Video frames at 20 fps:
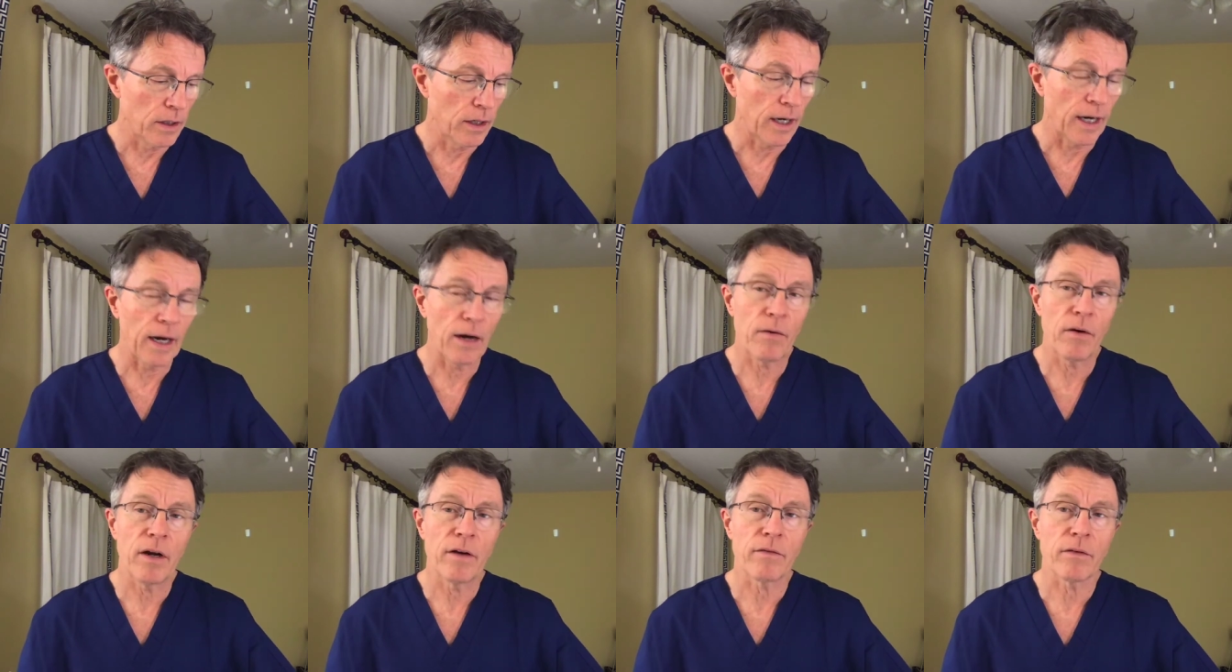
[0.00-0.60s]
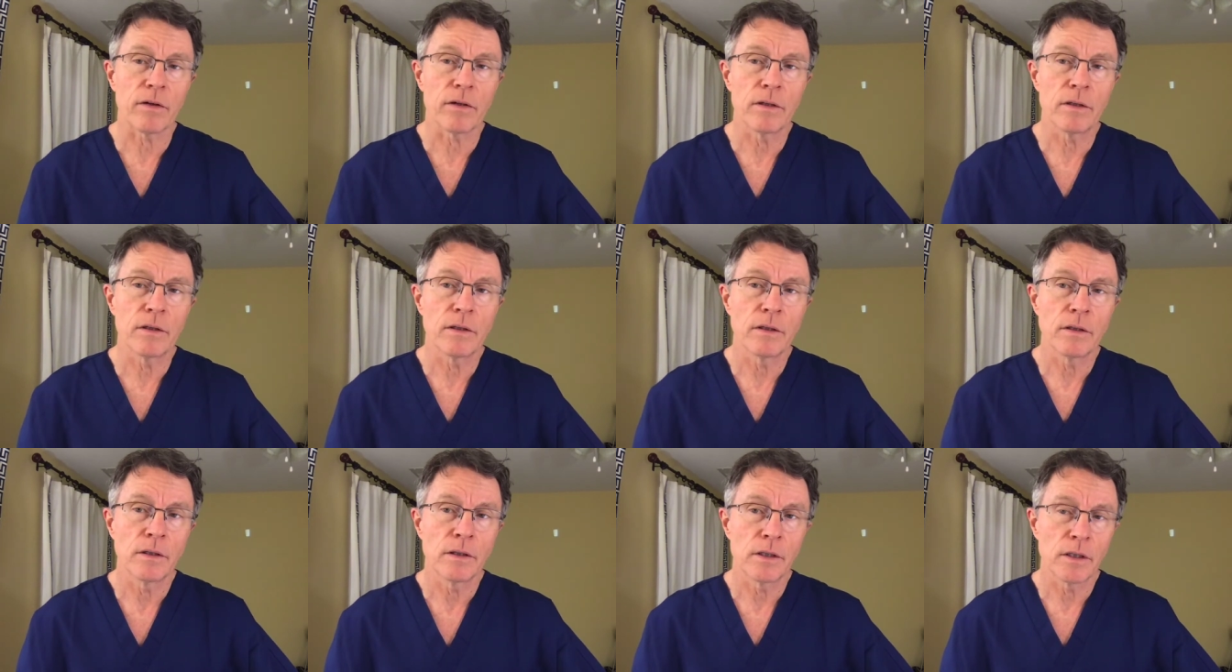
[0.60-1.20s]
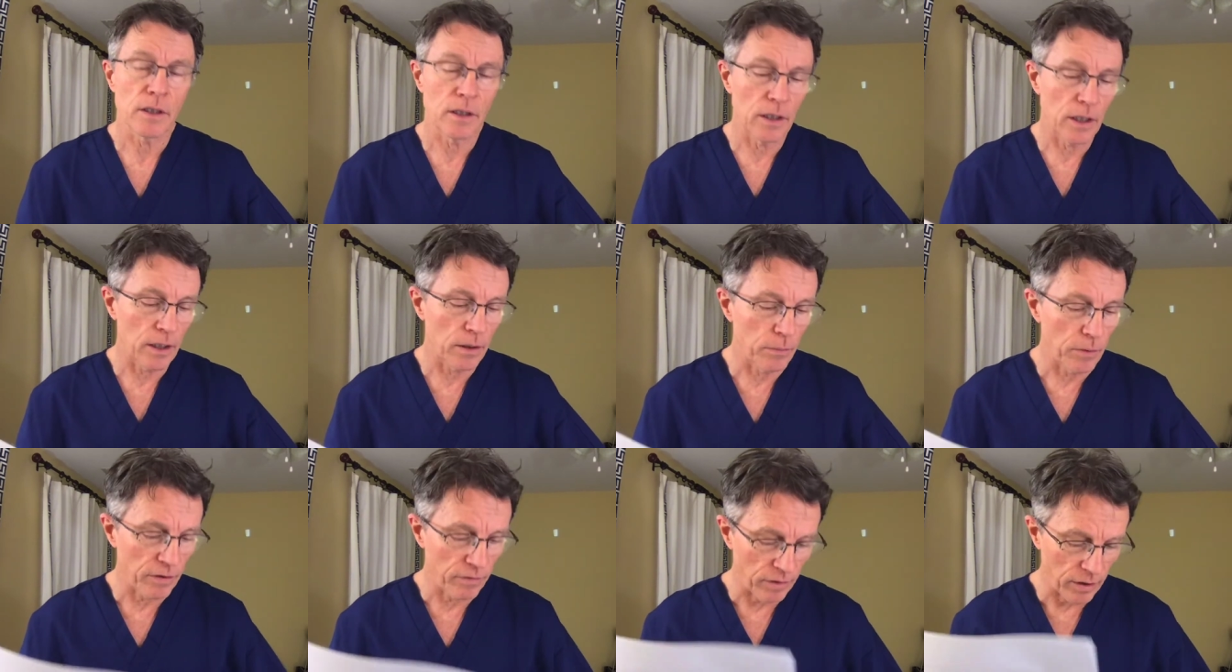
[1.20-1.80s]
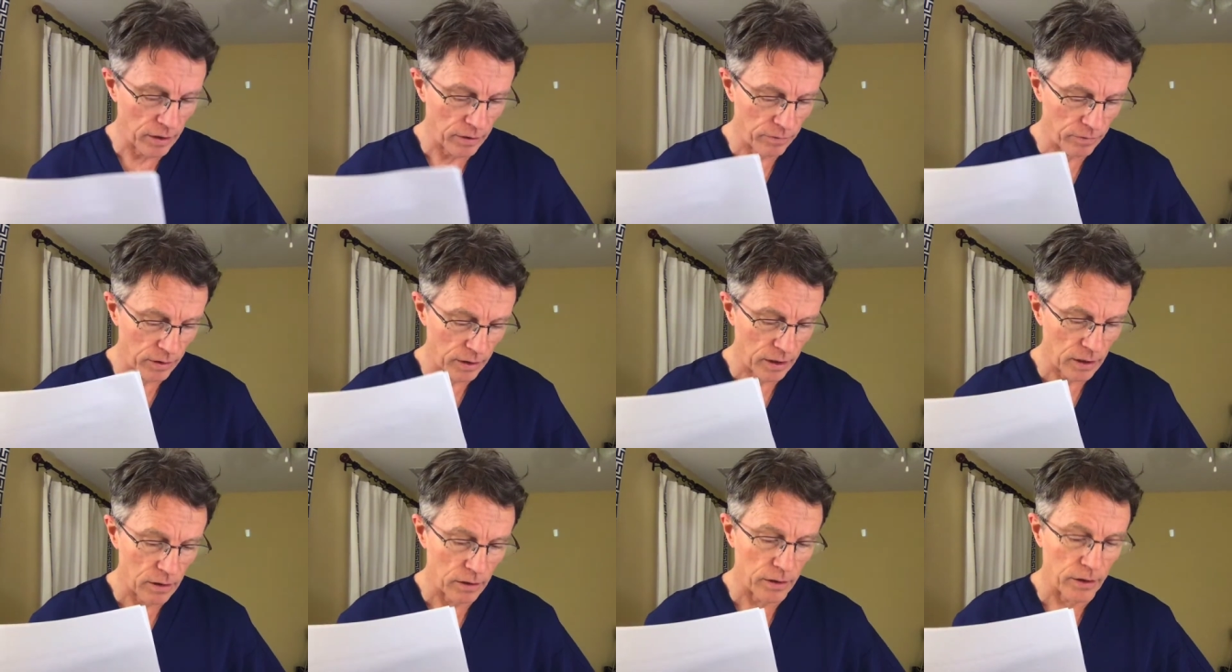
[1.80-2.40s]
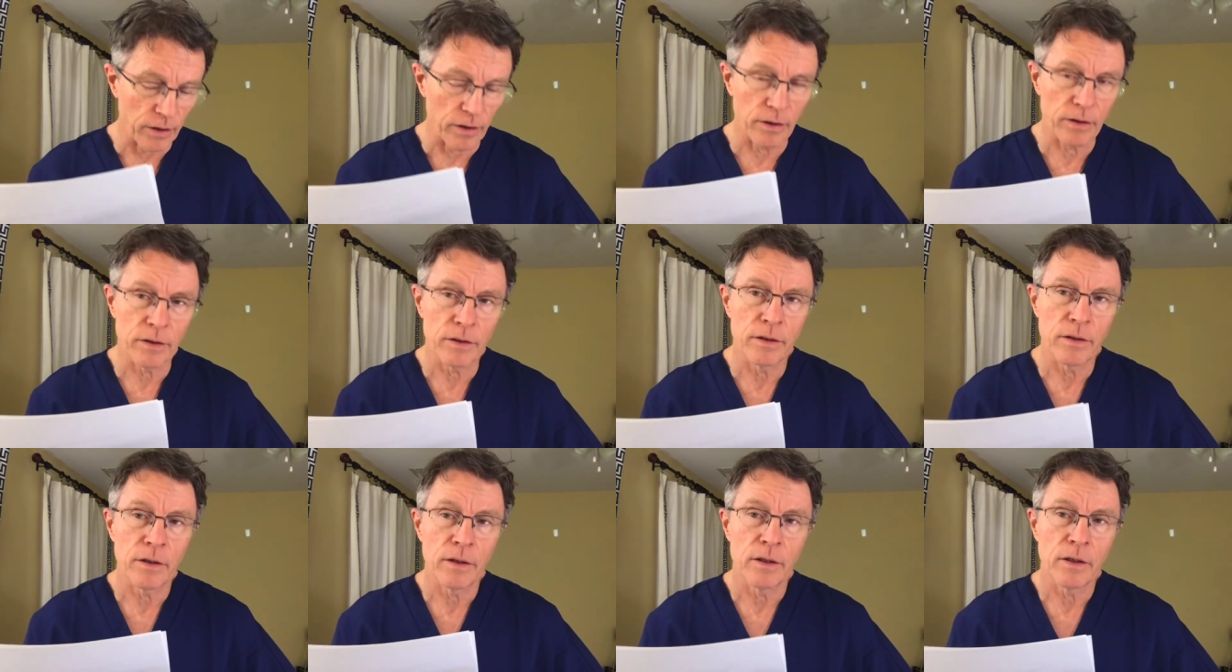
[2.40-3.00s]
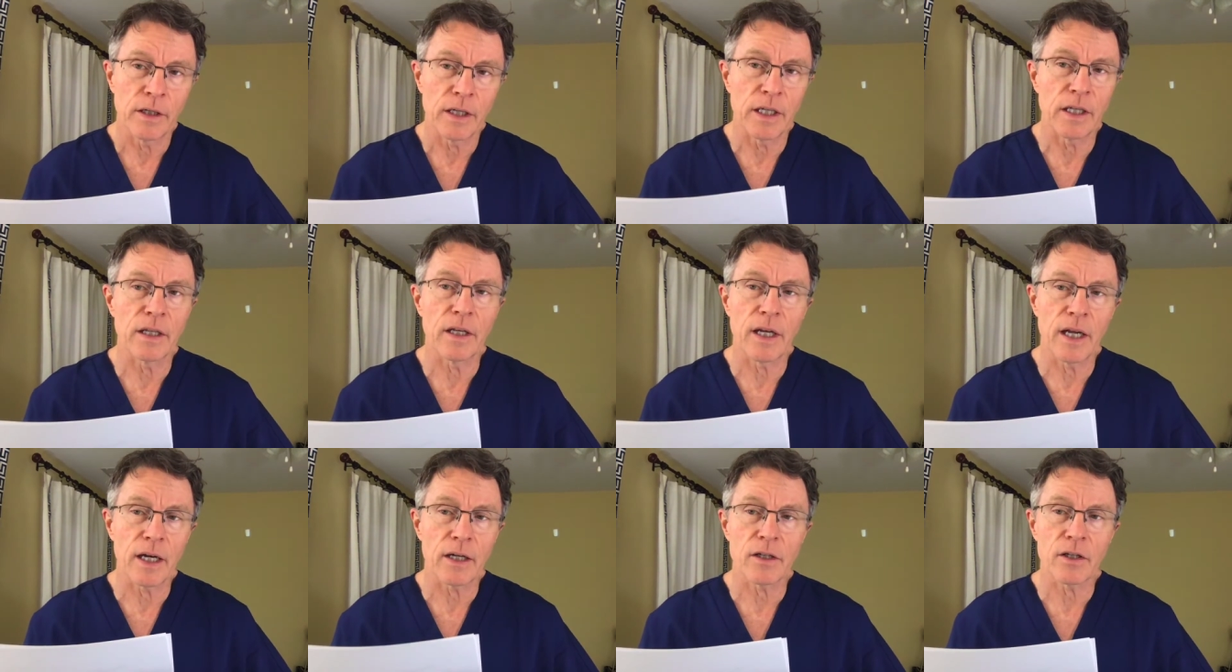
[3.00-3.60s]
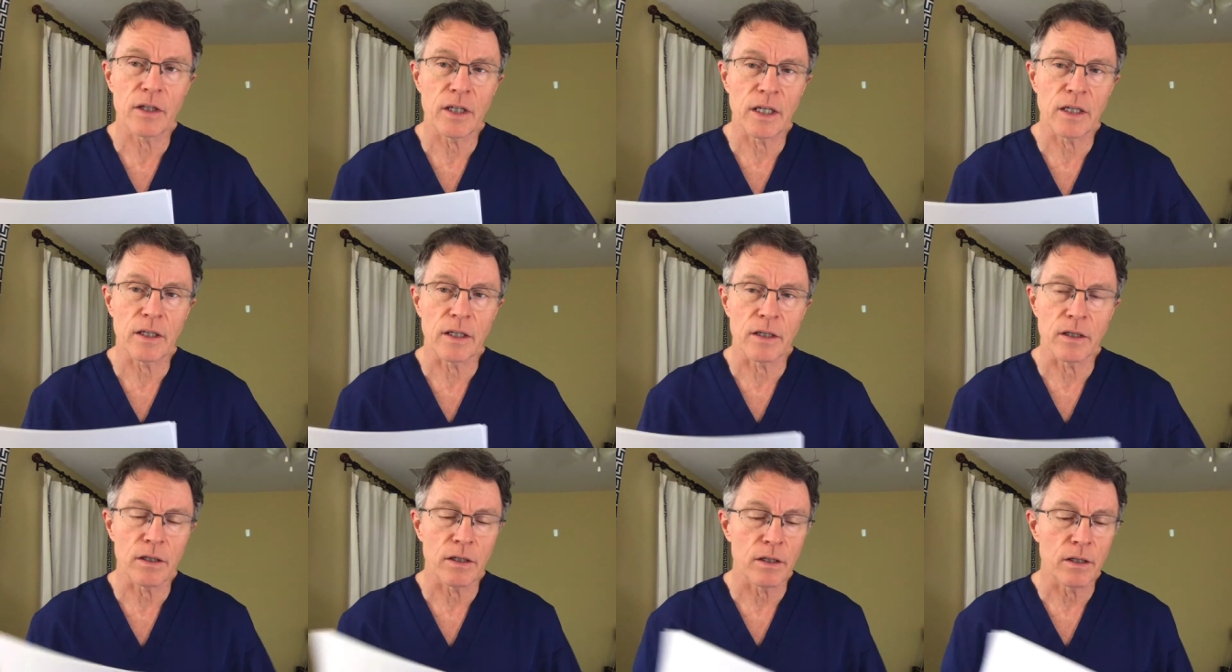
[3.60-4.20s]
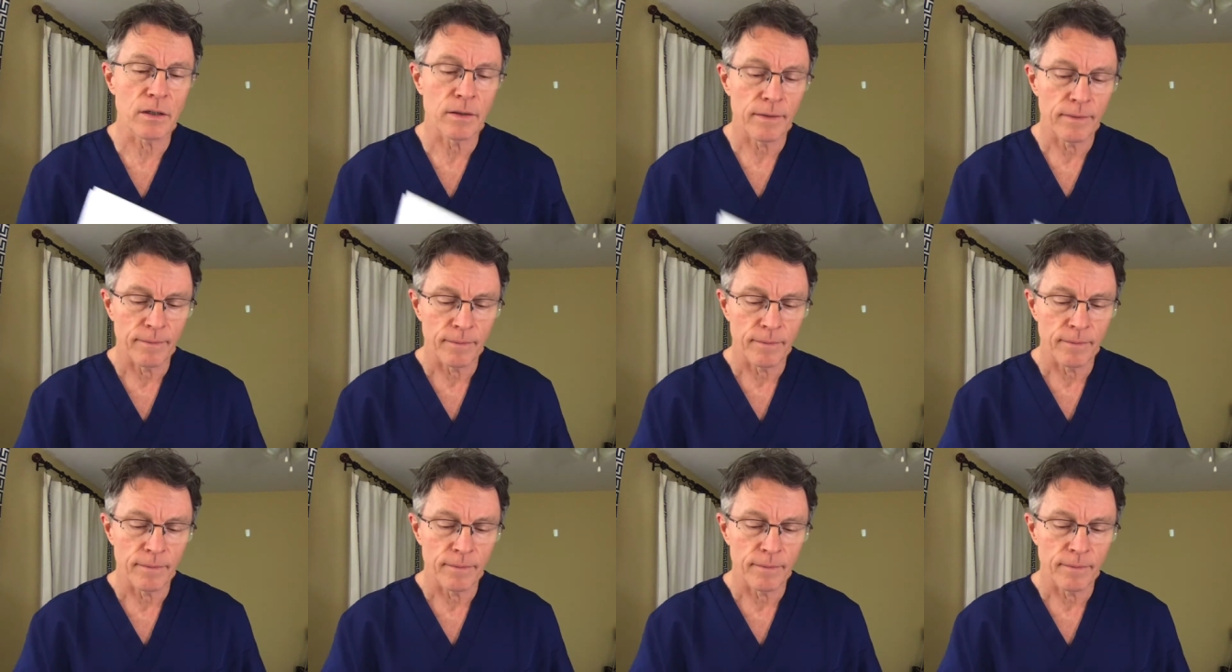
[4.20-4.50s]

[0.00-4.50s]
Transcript: However, you need to be very, very clear in the next sentence